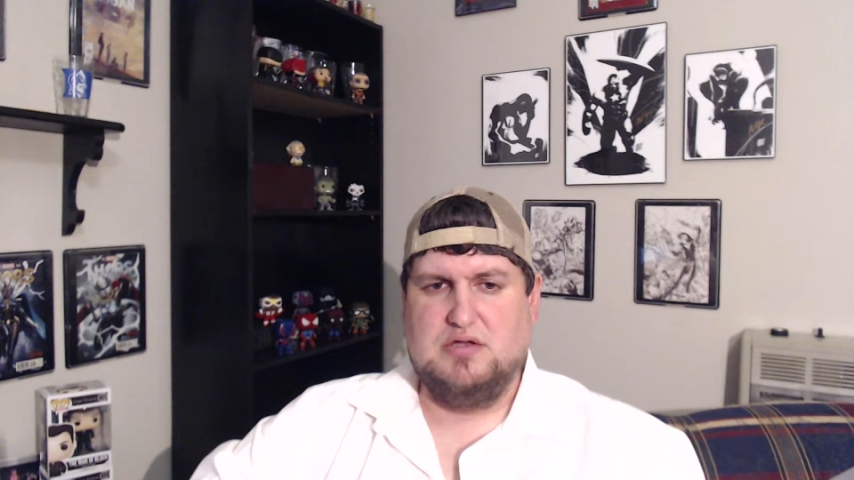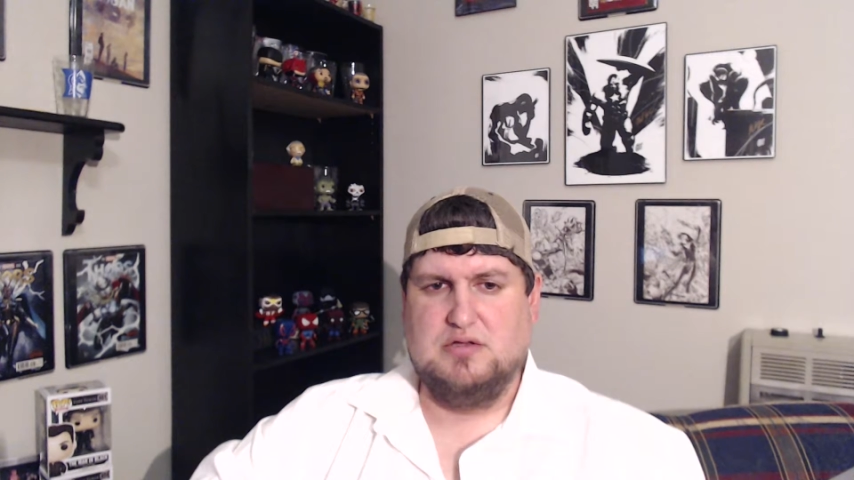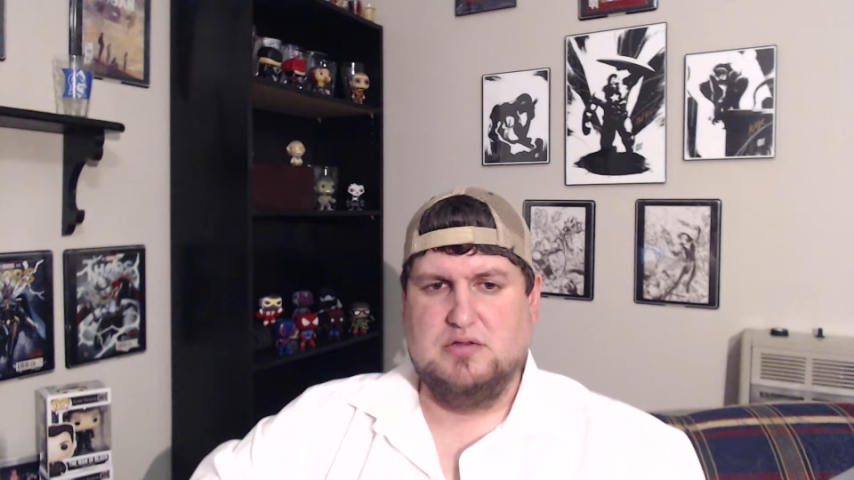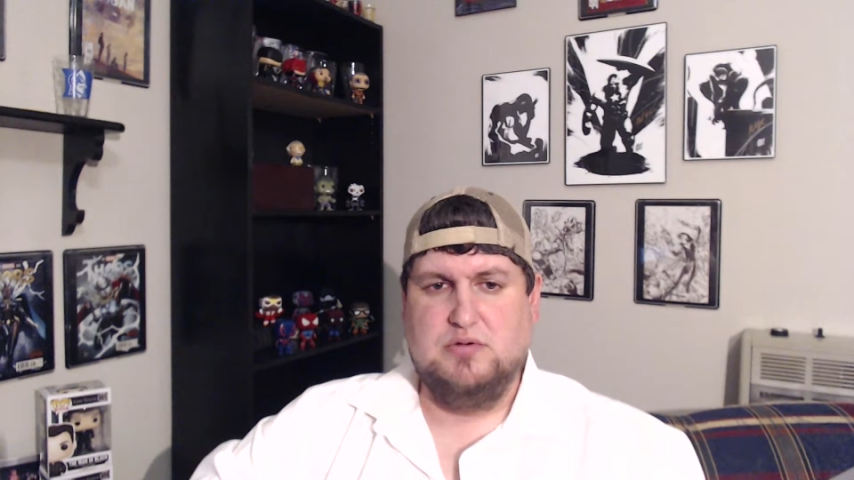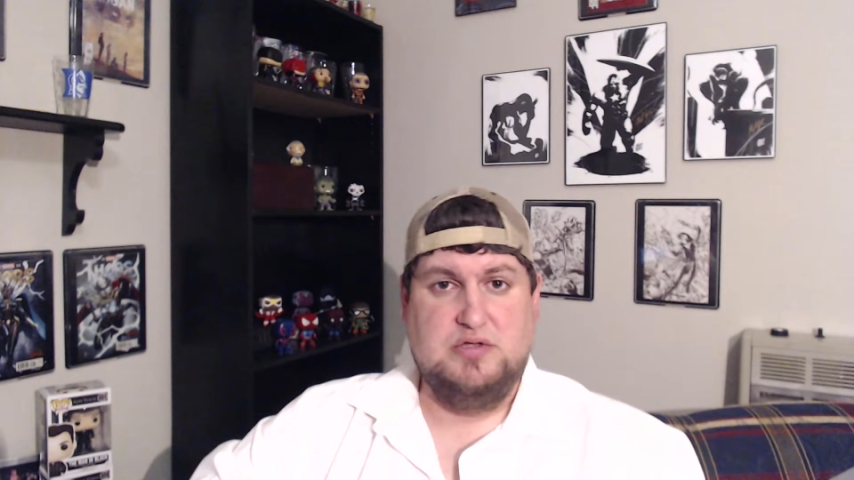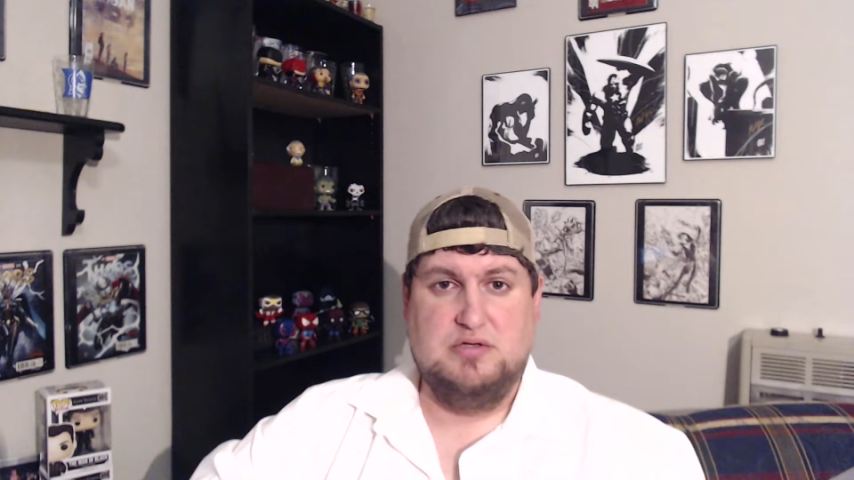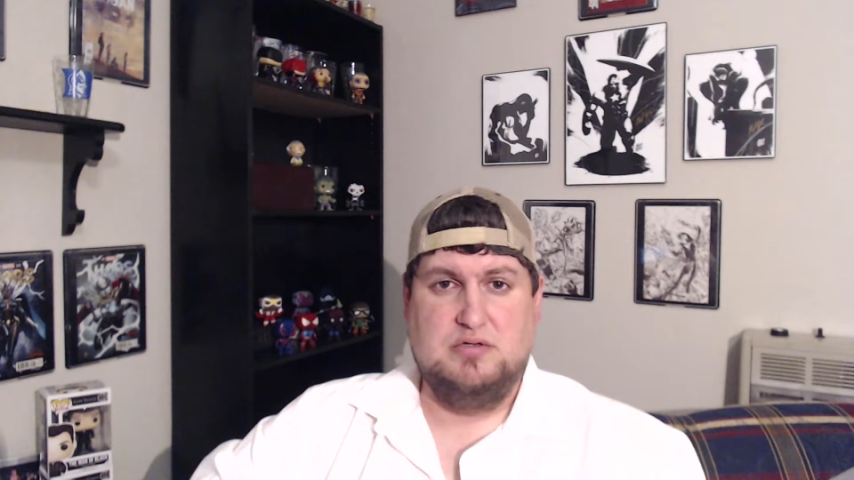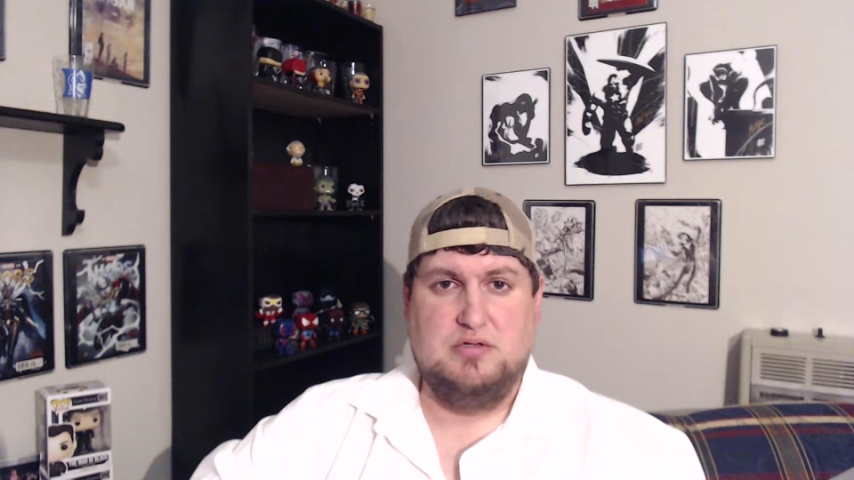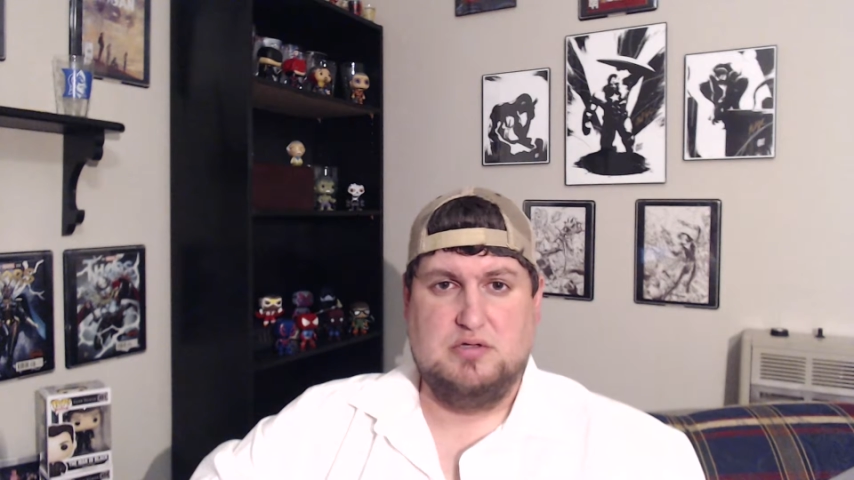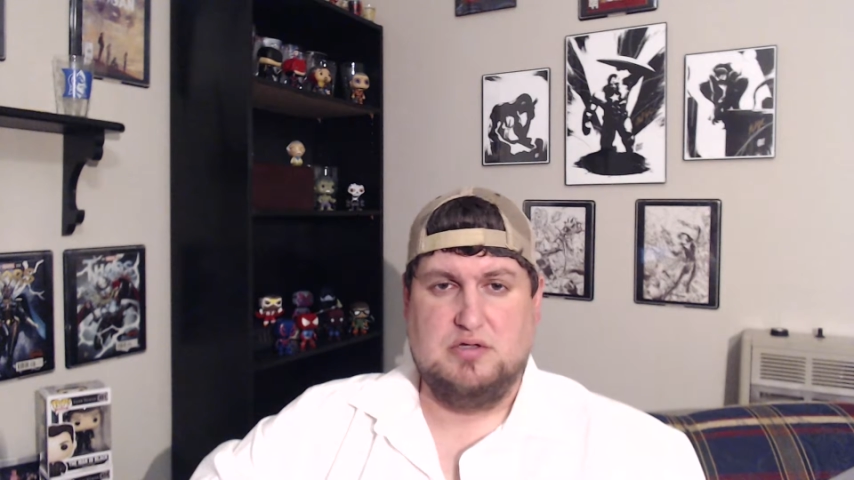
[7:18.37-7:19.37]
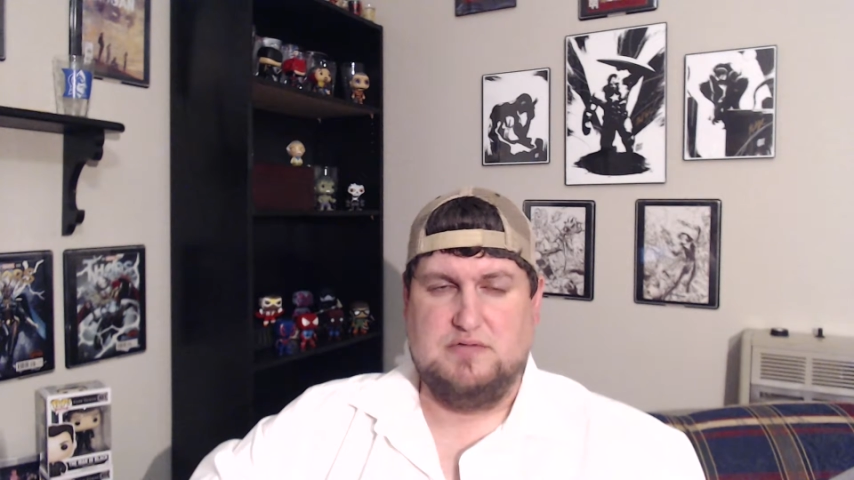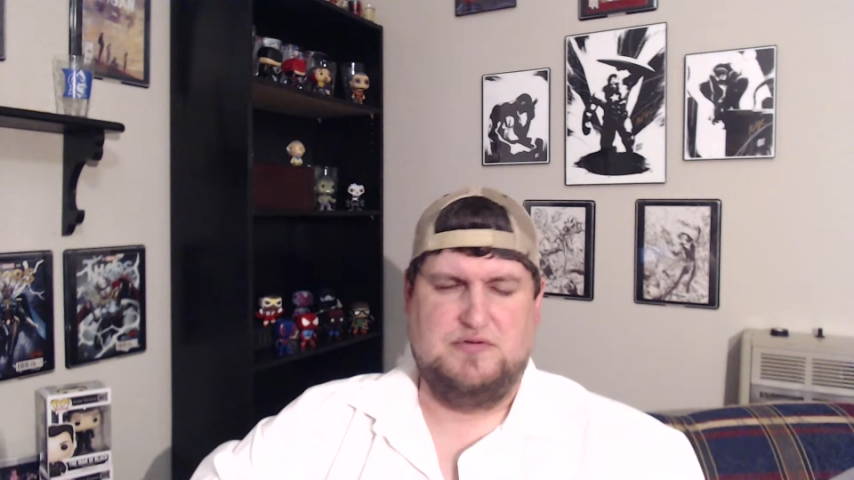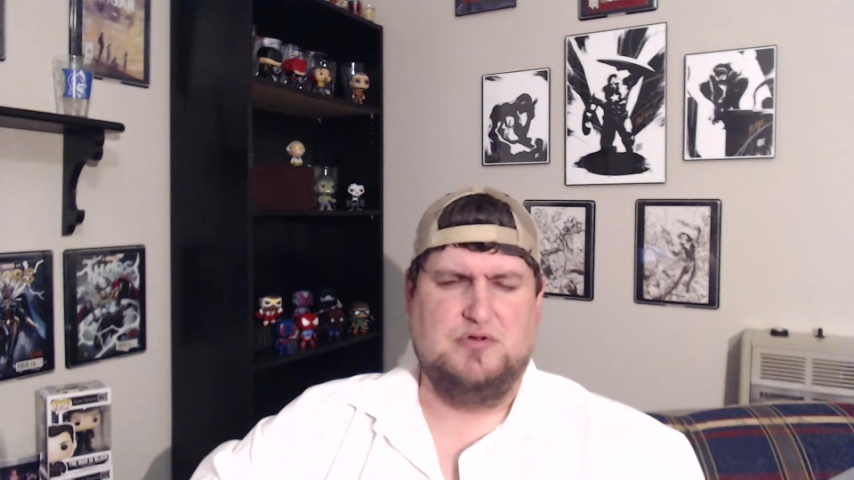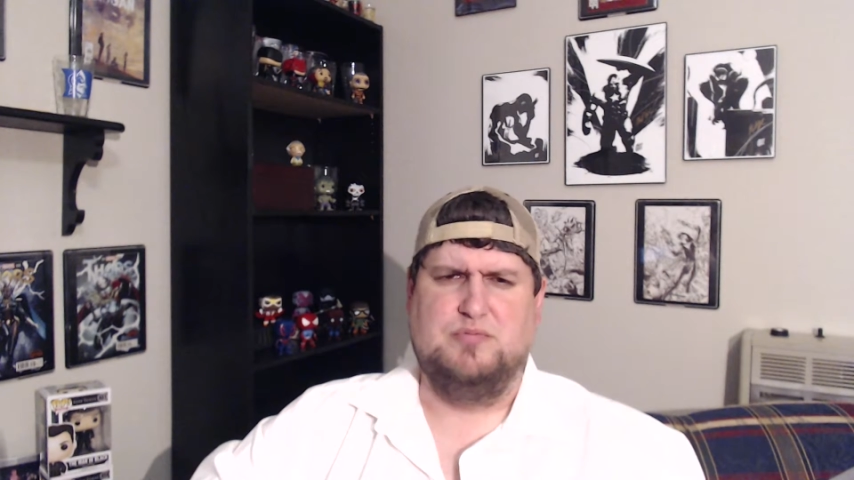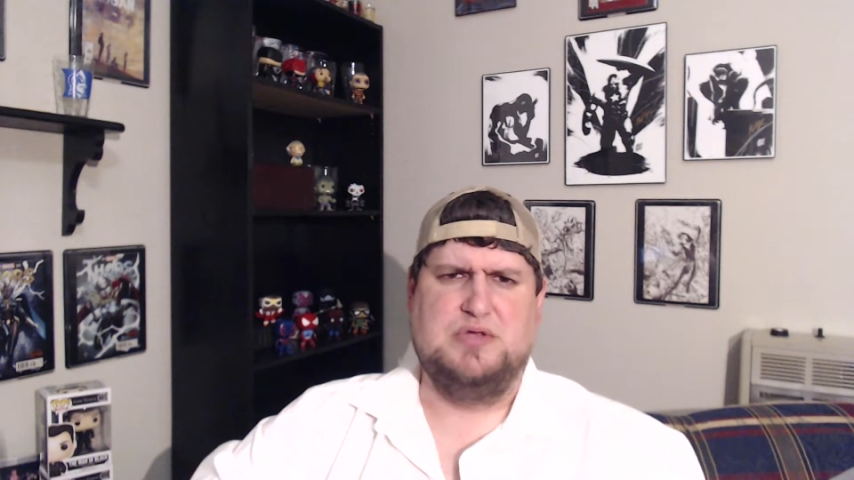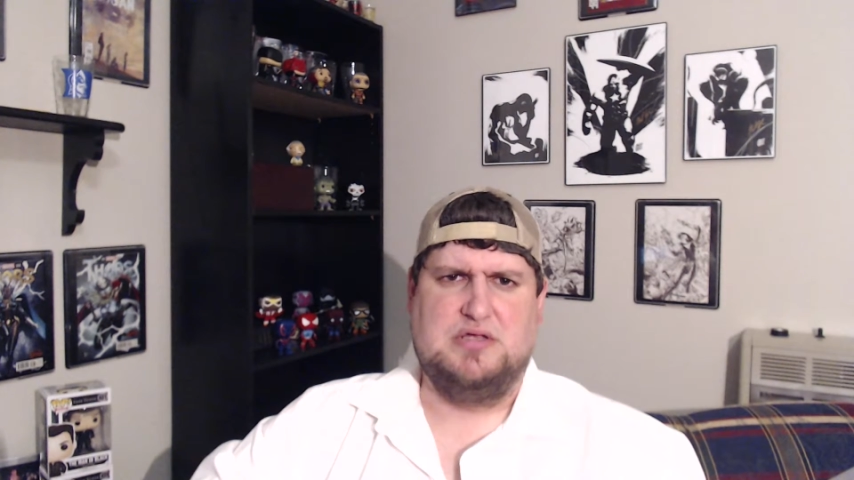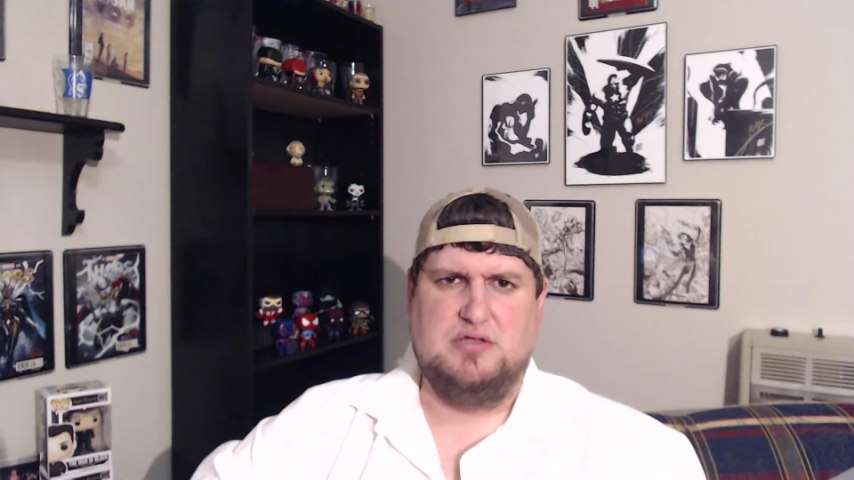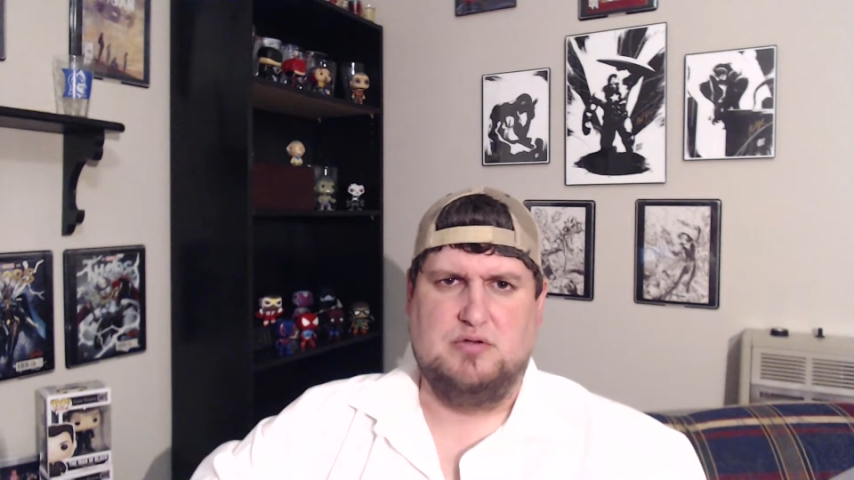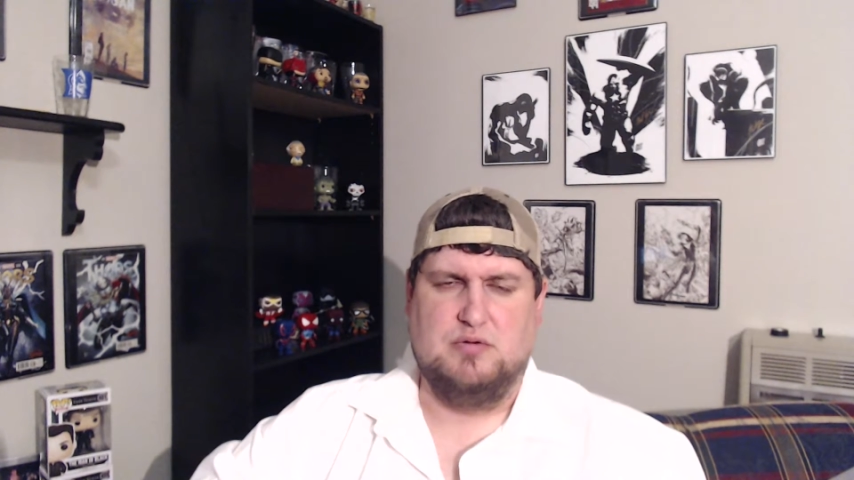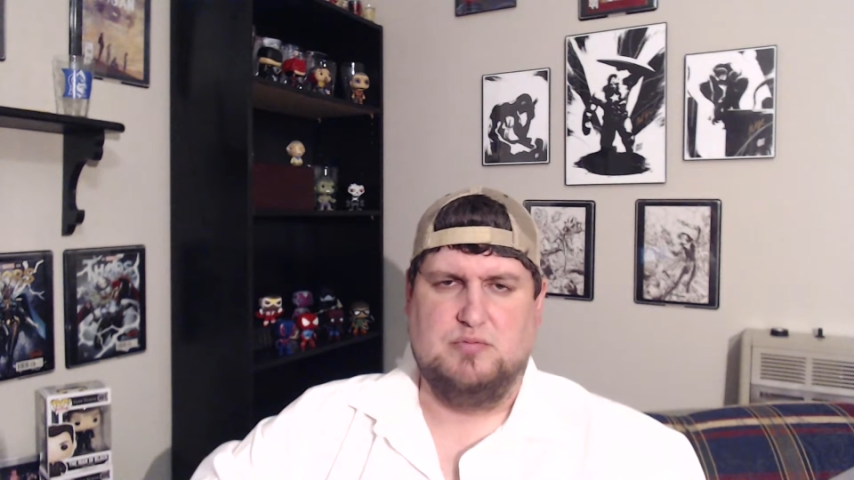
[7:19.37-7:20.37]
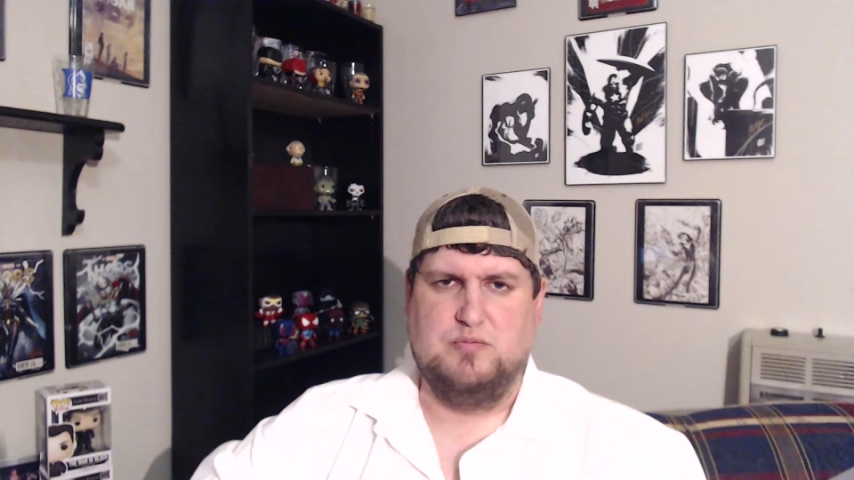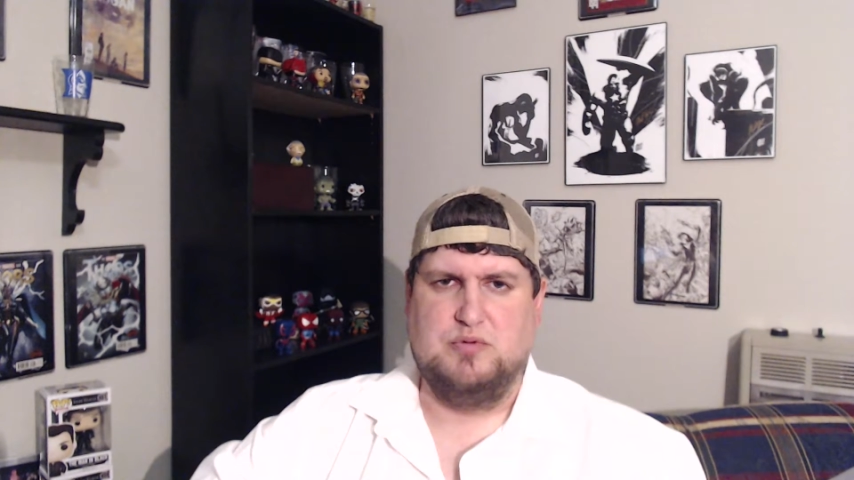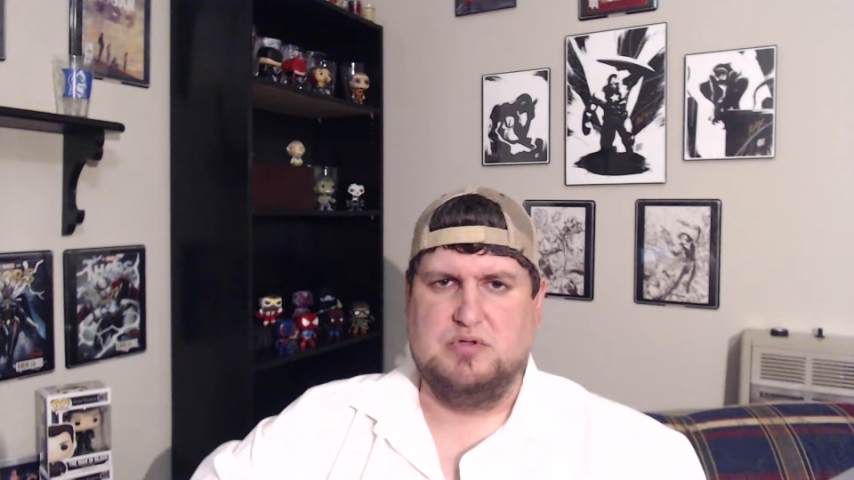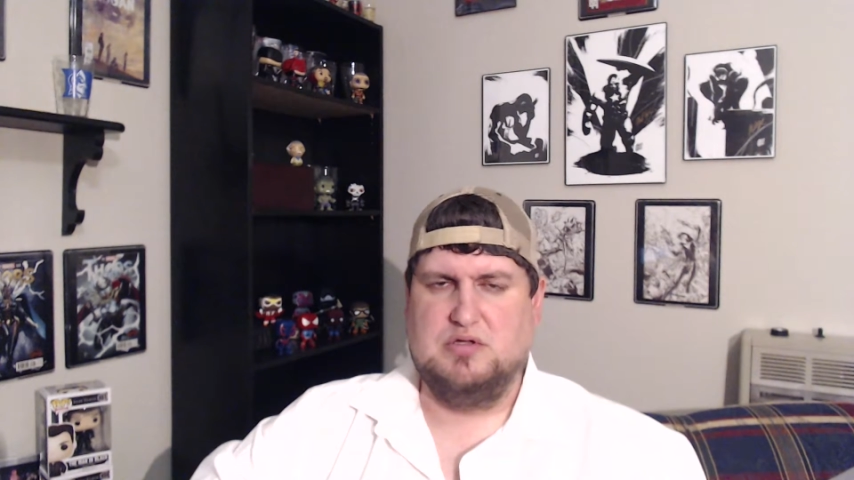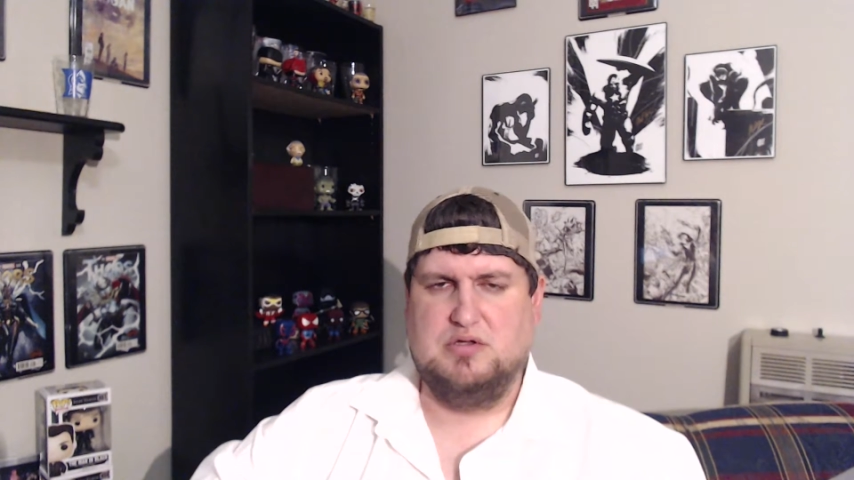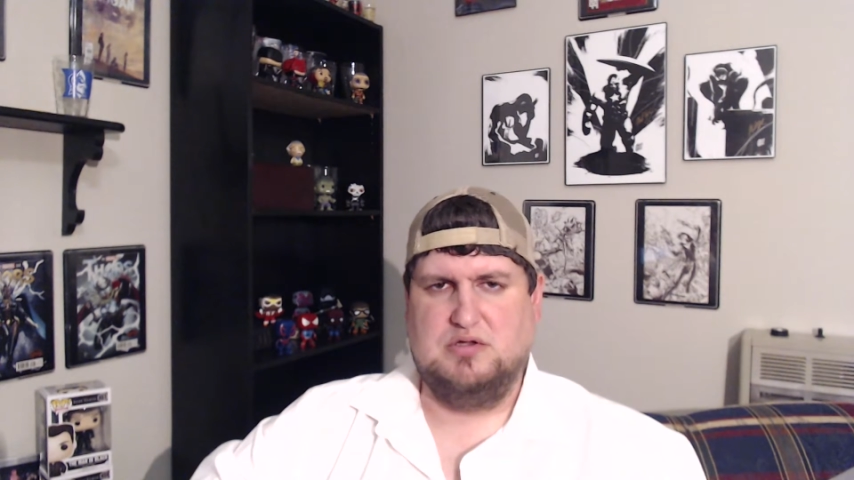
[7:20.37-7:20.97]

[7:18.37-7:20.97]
Logan, if you know me, you know I'm a bit,